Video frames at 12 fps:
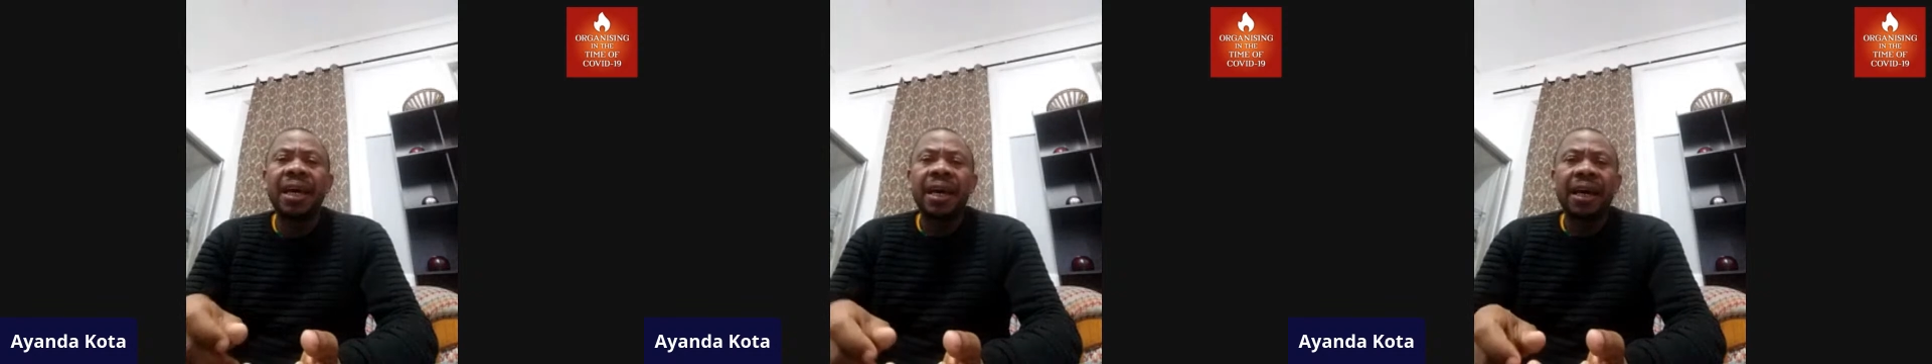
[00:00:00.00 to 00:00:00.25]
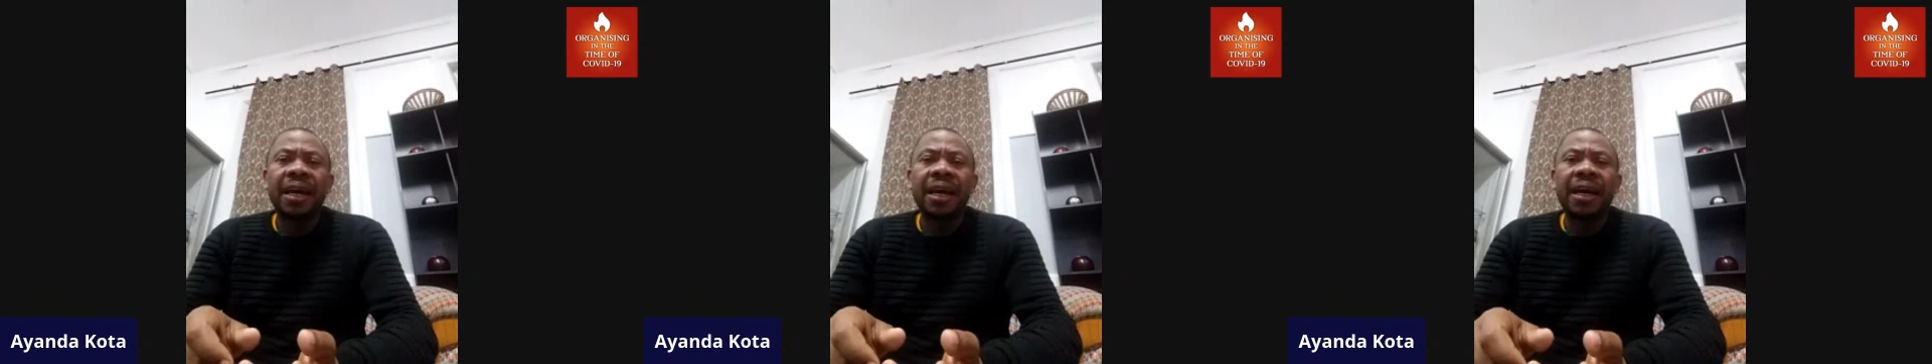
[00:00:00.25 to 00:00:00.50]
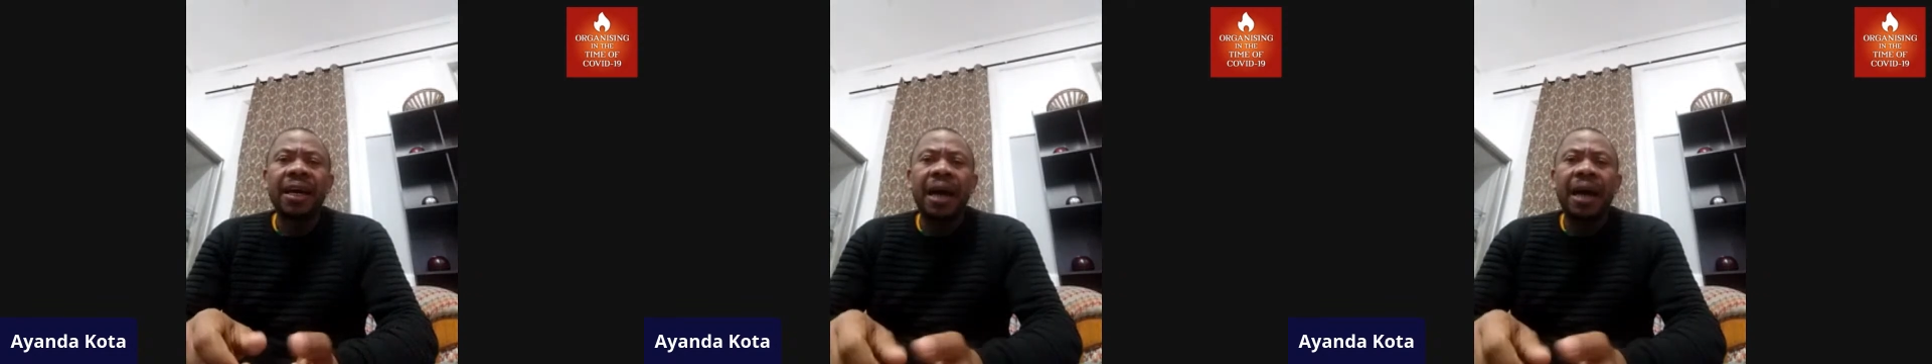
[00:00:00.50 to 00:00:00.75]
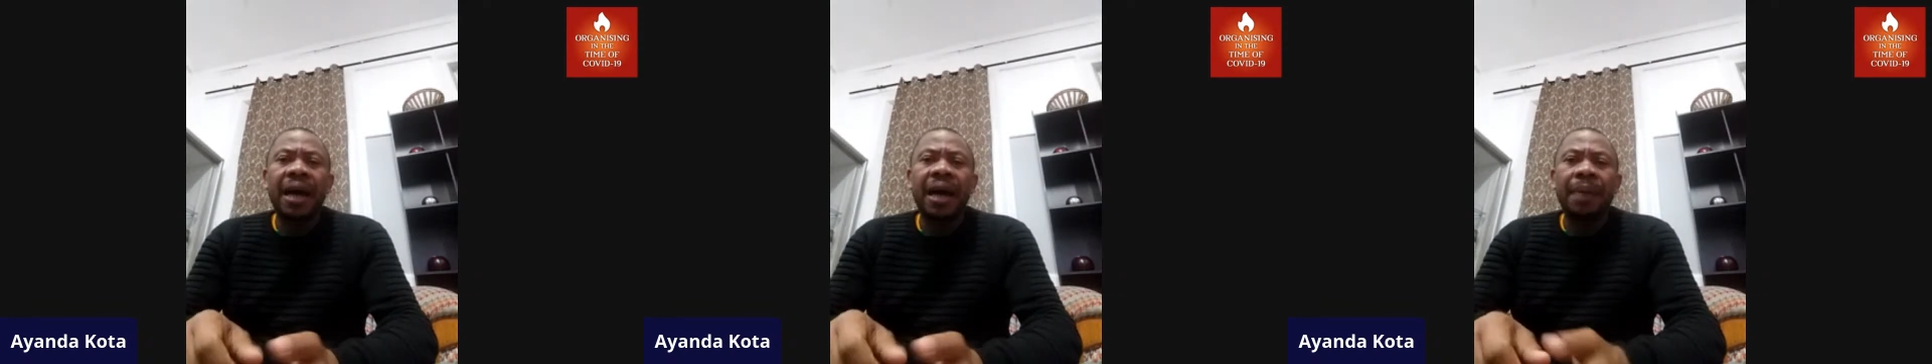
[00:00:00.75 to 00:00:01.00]

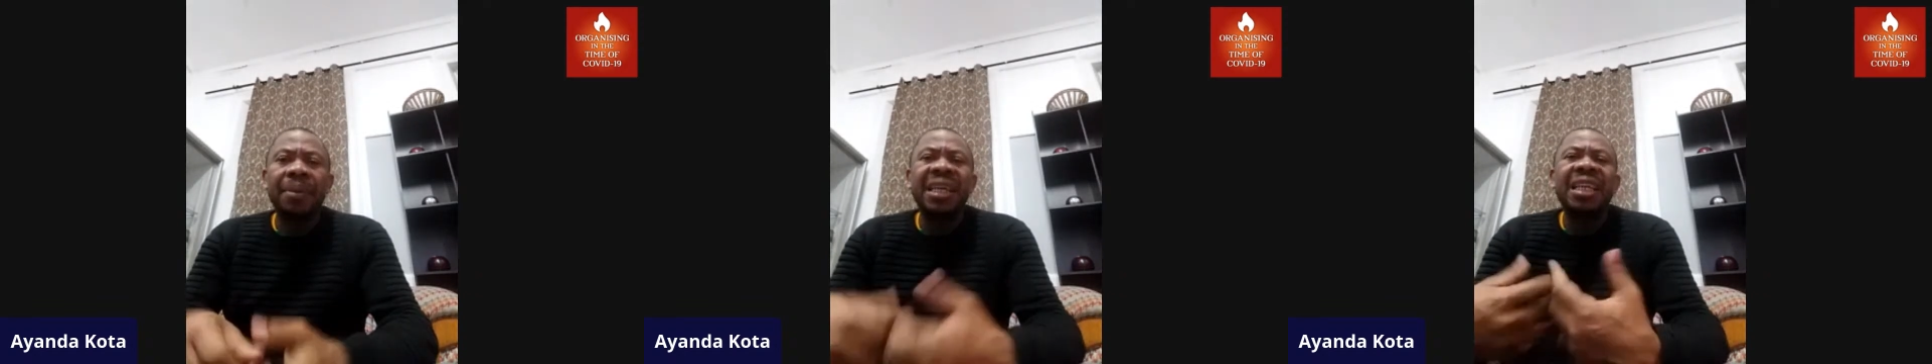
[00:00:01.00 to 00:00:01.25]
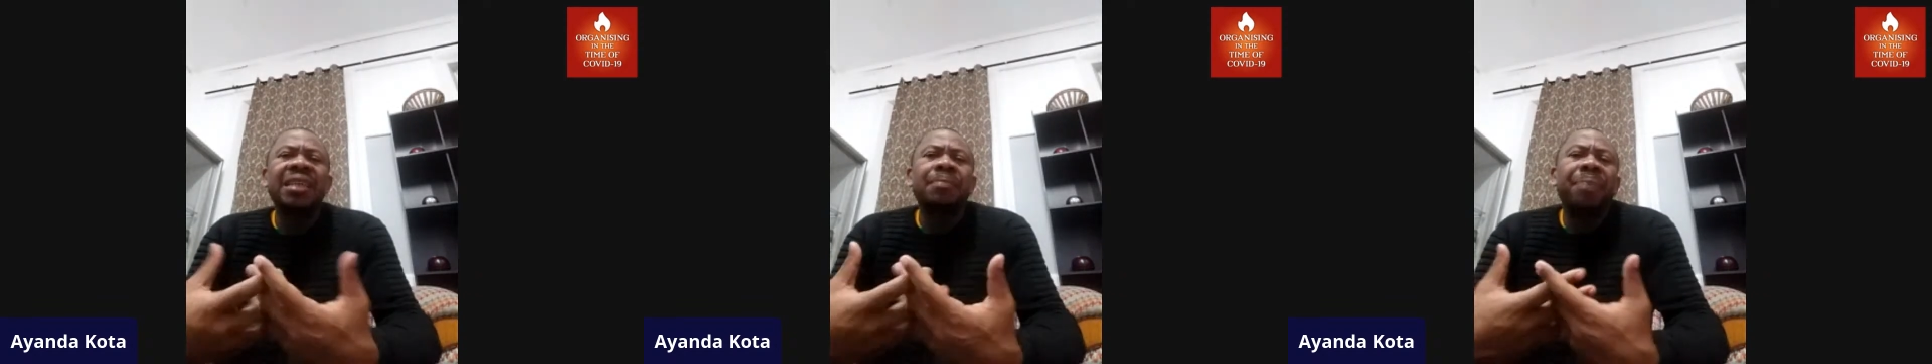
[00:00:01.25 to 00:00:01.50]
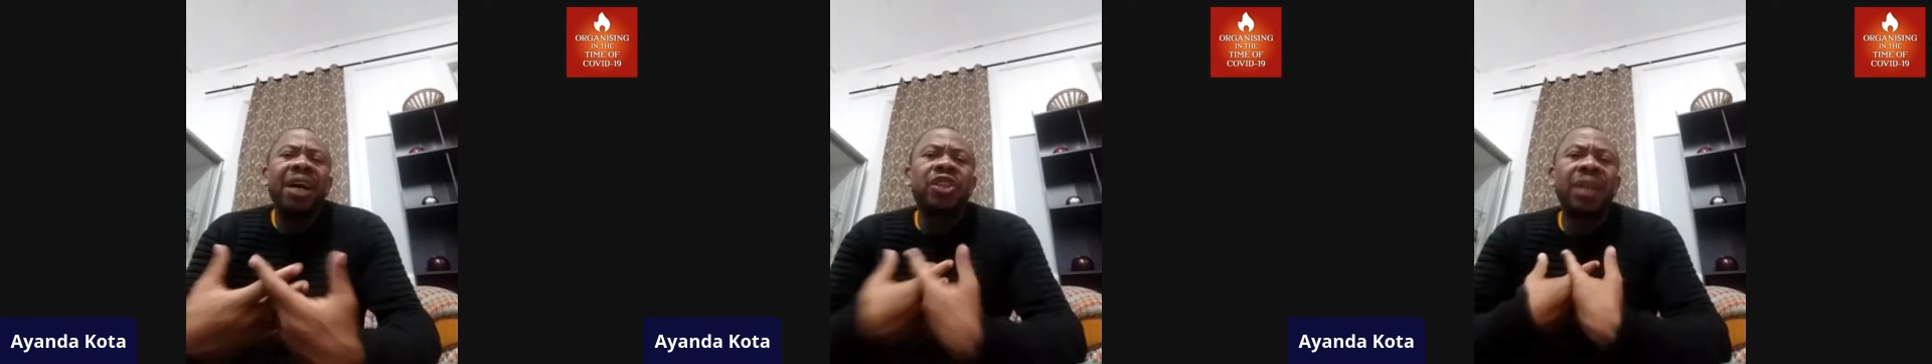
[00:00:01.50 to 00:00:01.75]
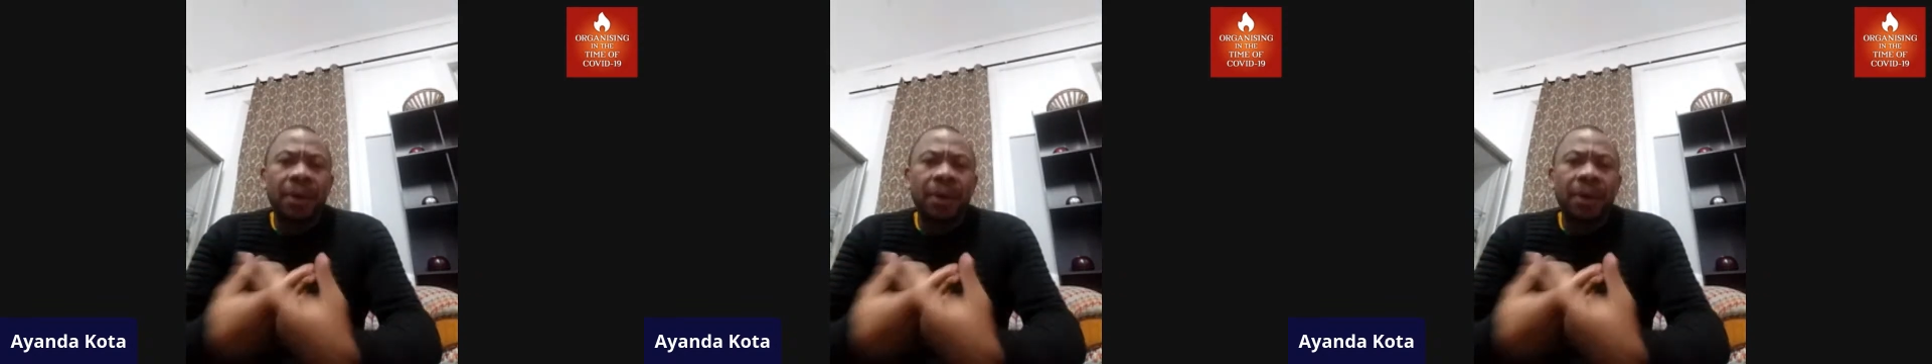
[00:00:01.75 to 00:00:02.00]
It
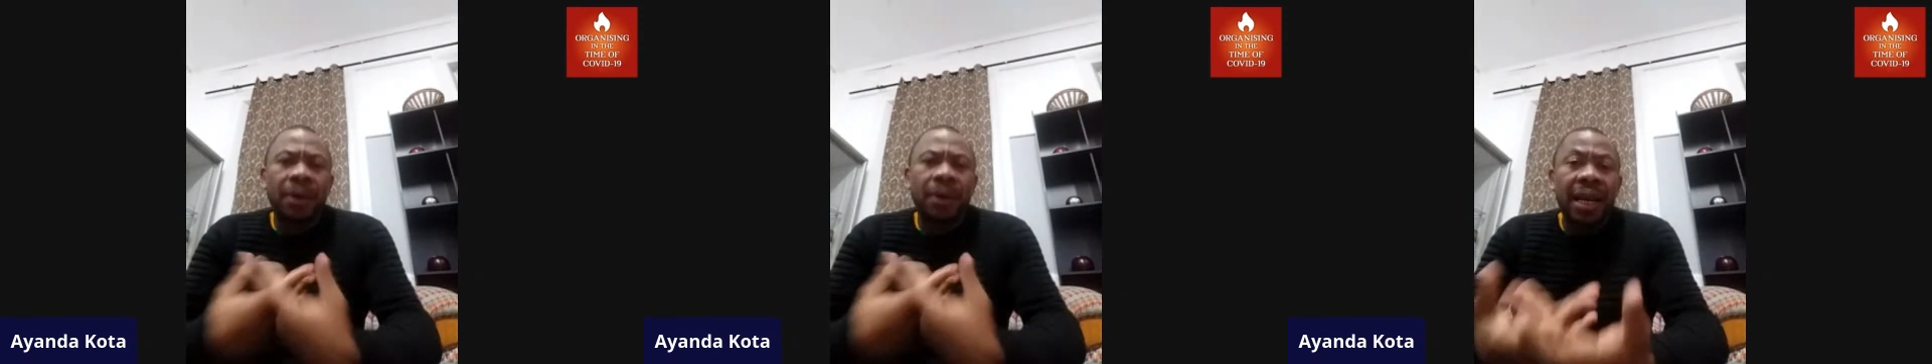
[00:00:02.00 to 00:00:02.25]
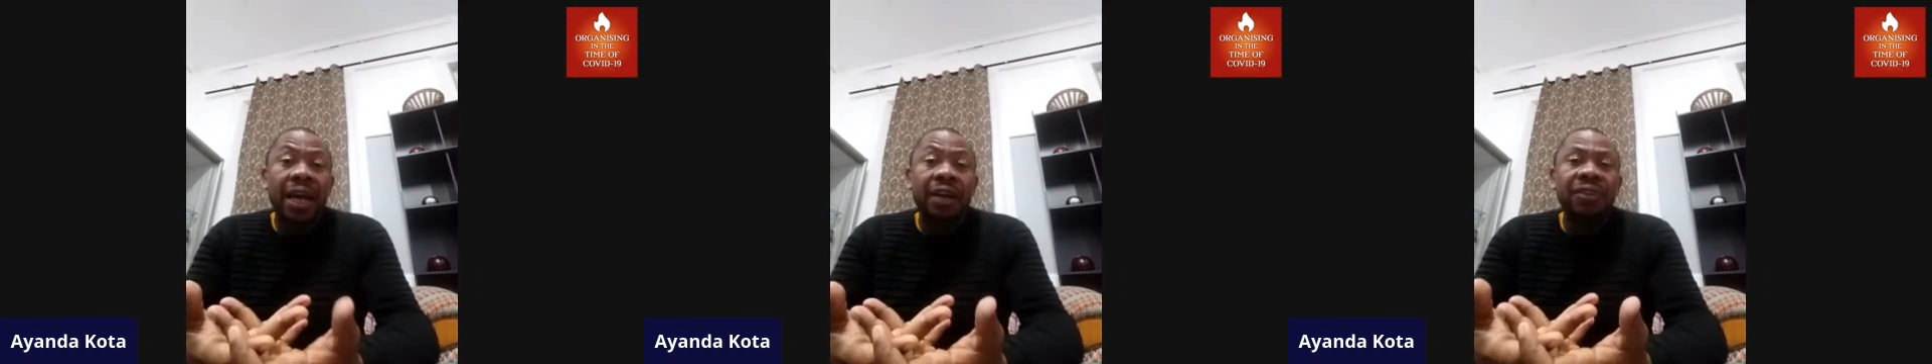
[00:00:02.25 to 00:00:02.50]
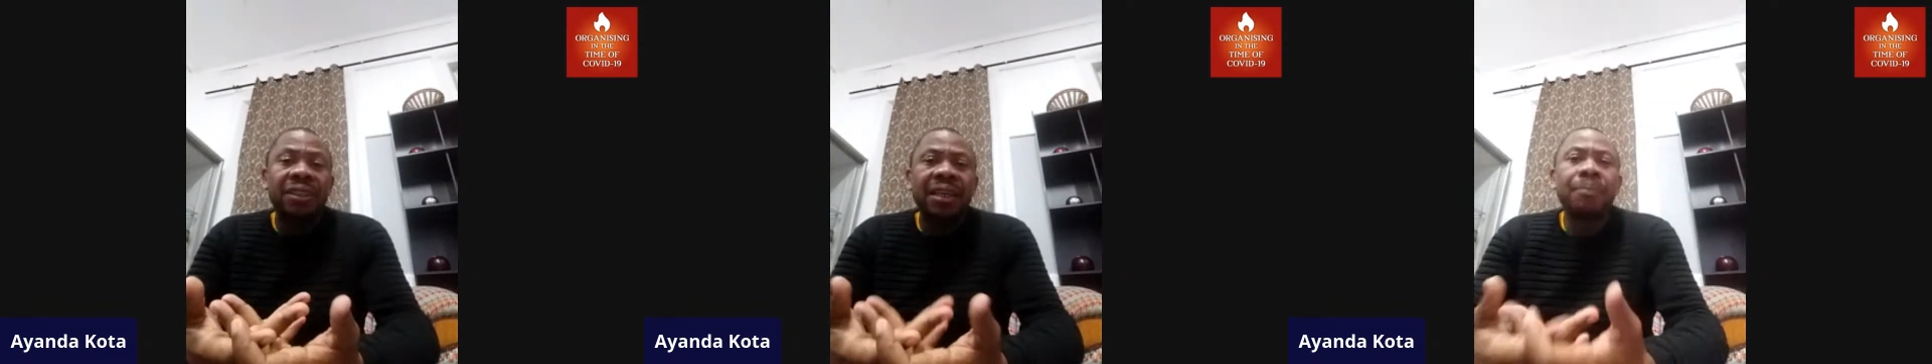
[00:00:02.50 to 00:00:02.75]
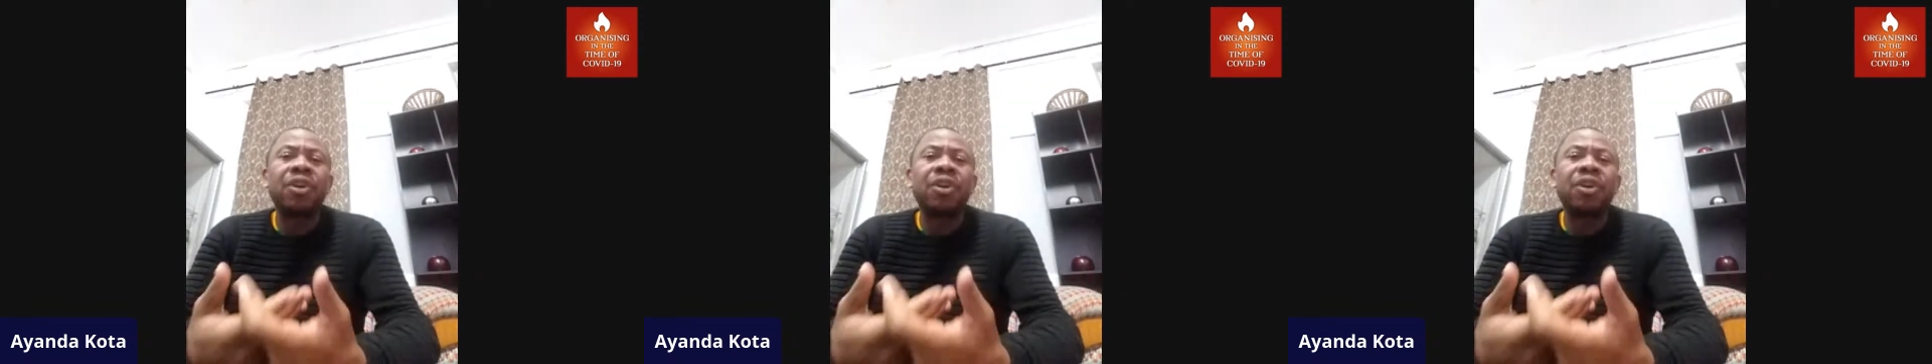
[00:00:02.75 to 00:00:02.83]
impacts on our lives